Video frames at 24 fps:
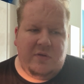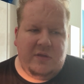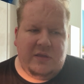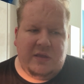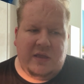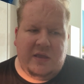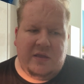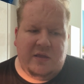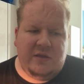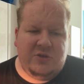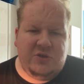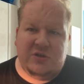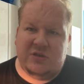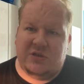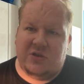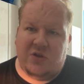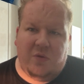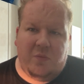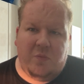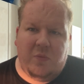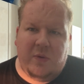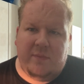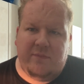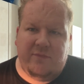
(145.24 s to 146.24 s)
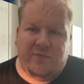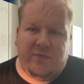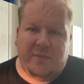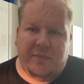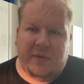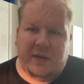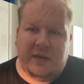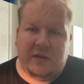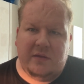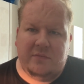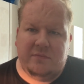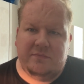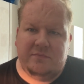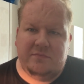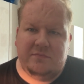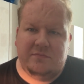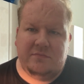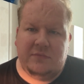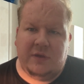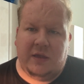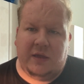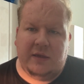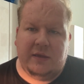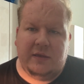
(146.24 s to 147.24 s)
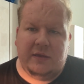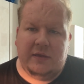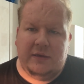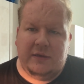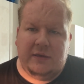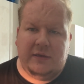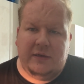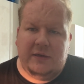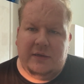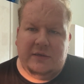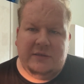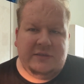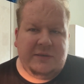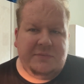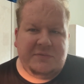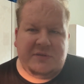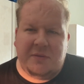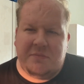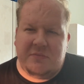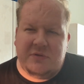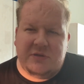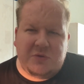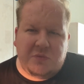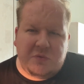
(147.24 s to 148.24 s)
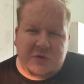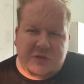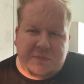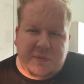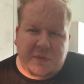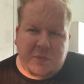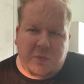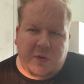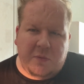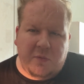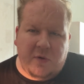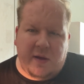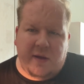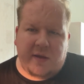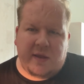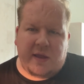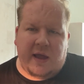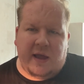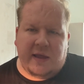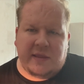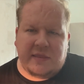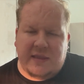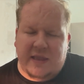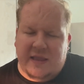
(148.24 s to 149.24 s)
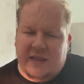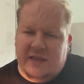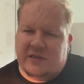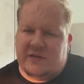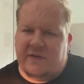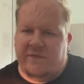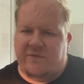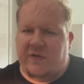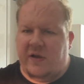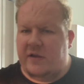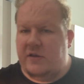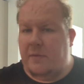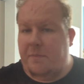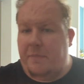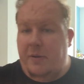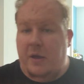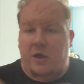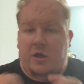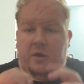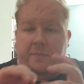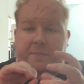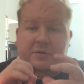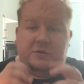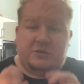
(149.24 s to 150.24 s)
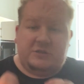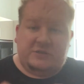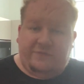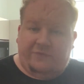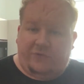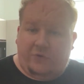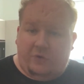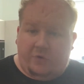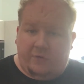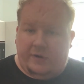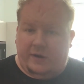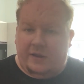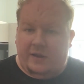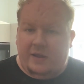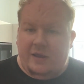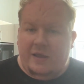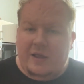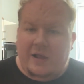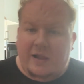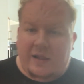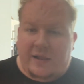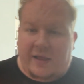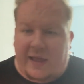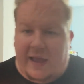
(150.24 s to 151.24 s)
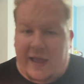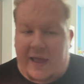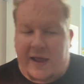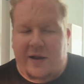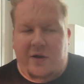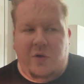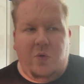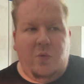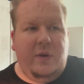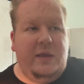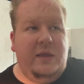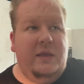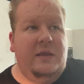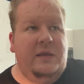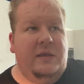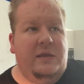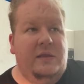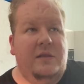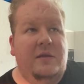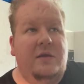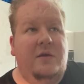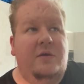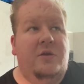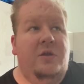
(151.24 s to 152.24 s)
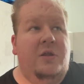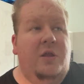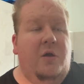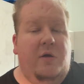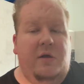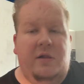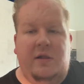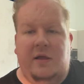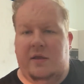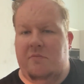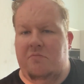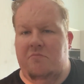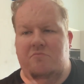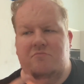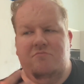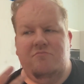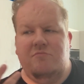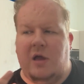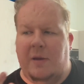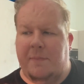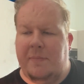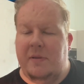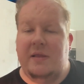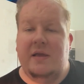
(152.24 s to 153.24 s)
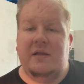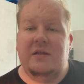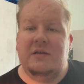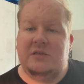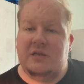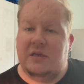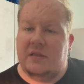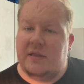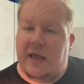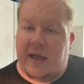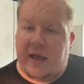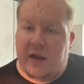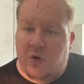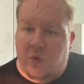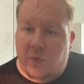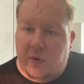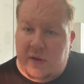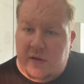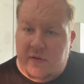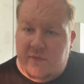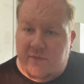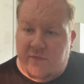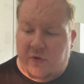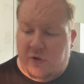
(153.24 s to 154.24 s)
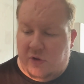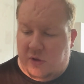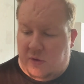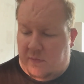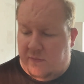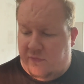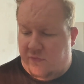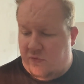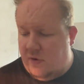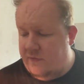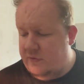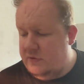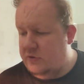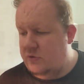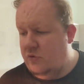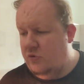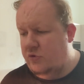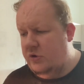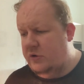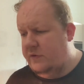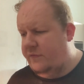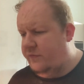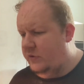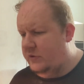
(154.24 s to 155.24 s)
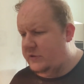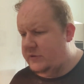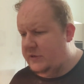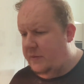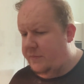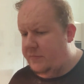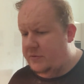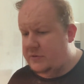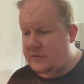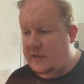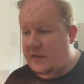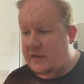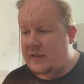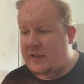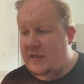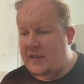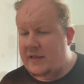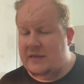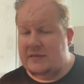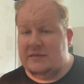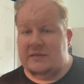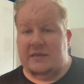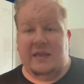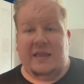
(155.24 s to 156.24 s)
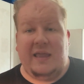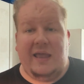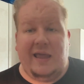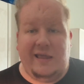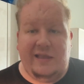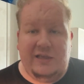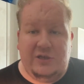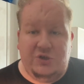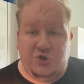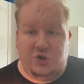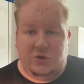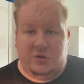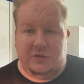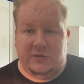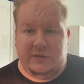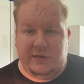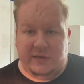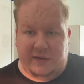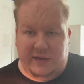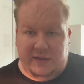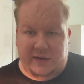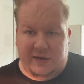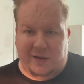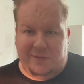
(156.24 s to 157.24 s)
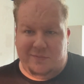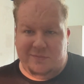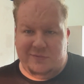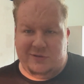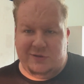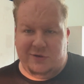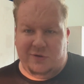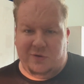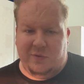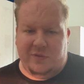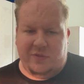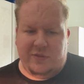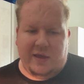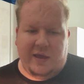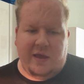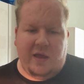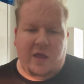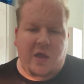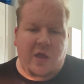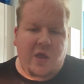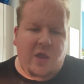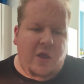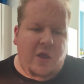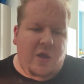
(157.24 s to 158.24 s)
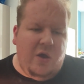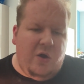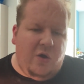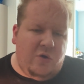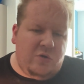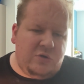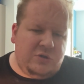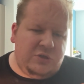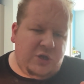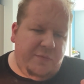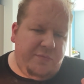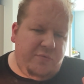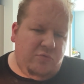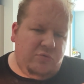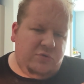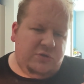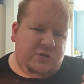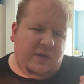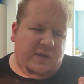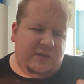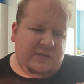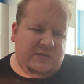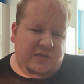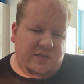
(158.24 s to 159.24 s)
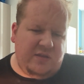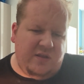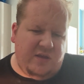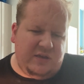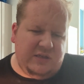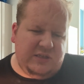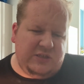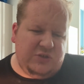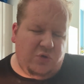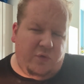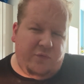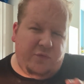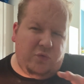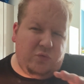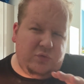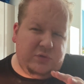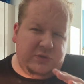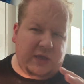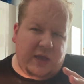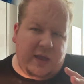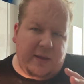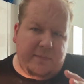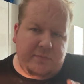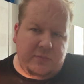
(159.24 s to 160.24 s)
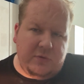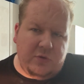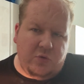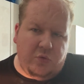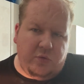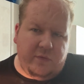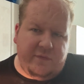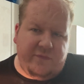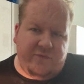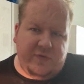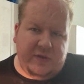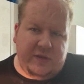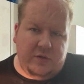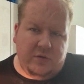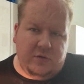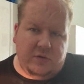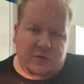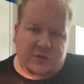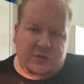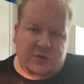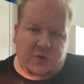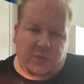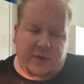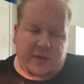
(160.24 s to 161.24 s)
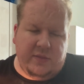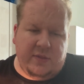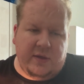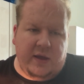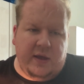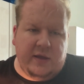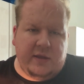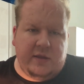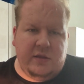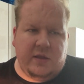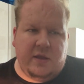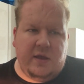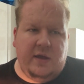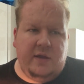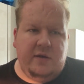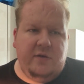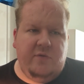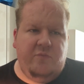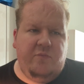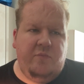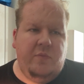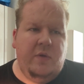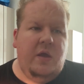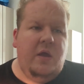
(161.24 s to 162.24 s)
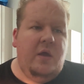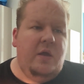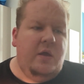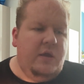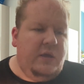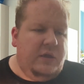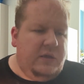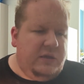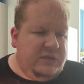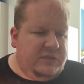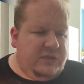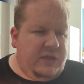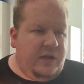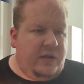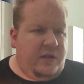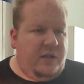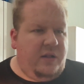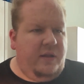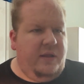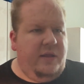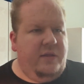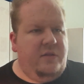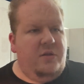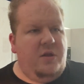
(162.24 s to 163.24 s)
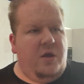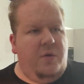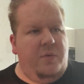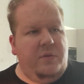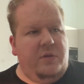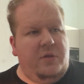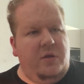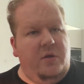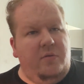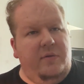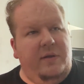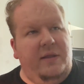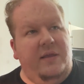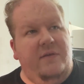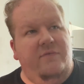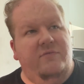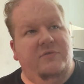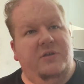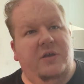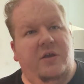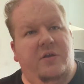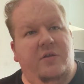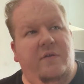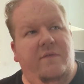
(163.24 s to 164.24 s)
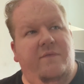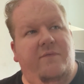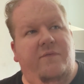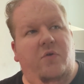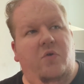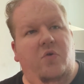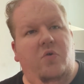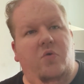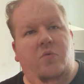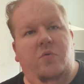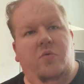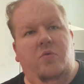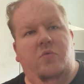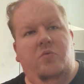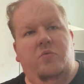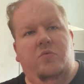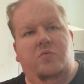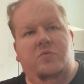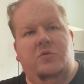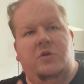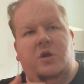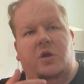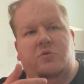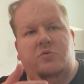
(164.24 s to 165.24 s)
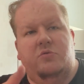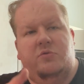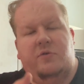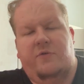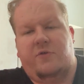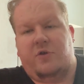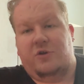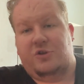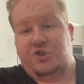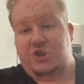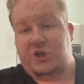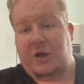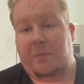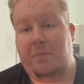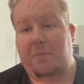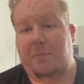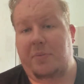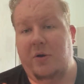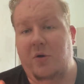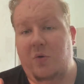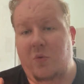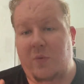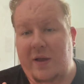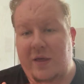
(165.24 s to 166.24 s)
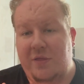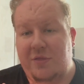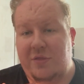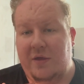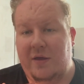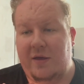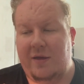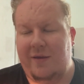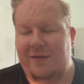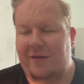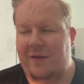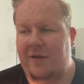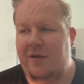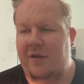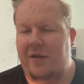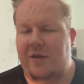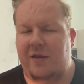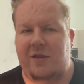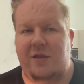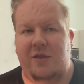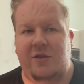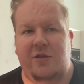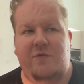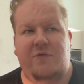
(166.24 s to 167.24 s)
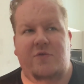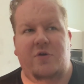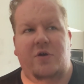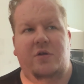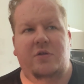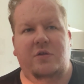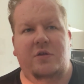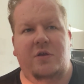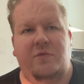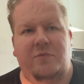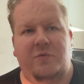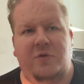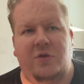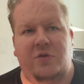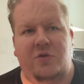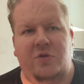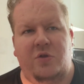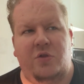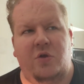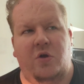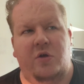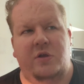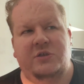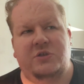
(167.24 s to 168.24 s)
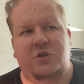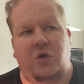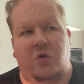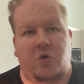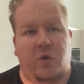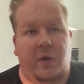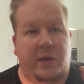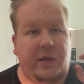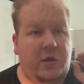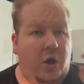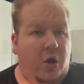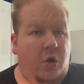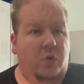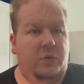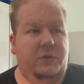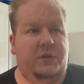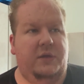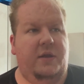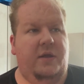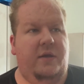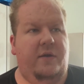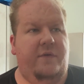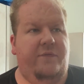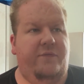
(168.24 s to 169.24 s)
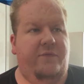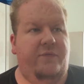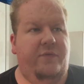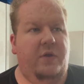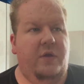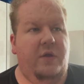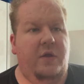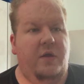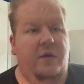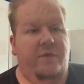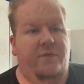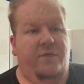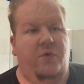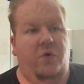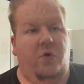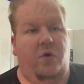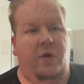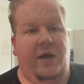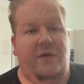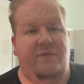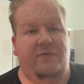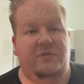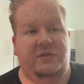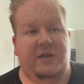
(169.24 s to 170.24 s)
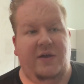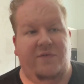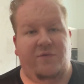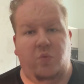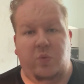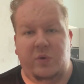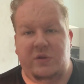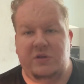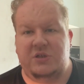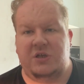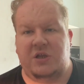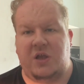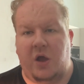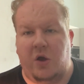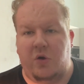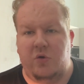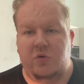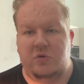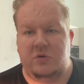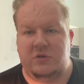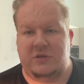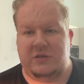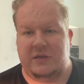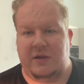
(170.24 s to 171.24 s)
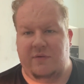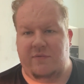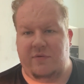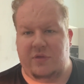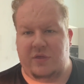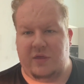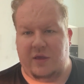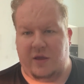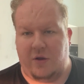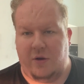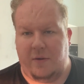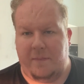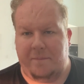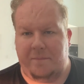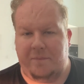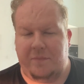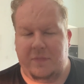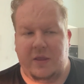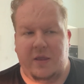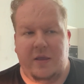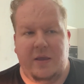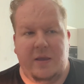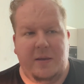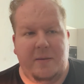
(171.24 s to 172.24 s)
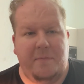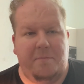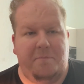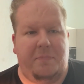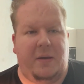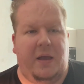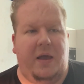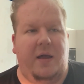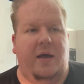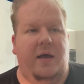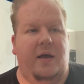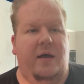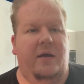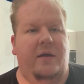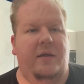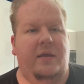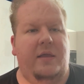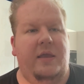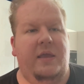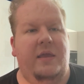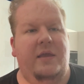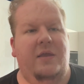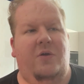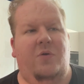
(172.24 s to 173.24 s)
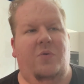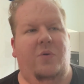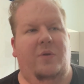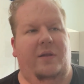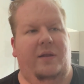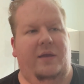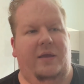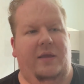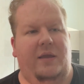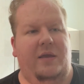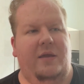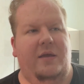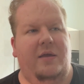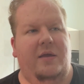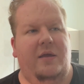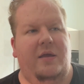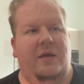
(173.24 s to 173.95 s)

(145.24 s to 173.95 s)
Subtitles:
it's just not one for me. Like, September's always been one where I need to find a purpose for it. Like Halloween, you know, I've been editing that Halloween volume for Overton, for example, so that there's an occasion to lead up to with that. October also has a nice sort of autumnal feel to it that I could kind of settle in, knowing that, you know, leaves are going to fall, you know, you've got jumper weather, you know, it's not quite cold enough for having to have winter coats and everything on, but equally,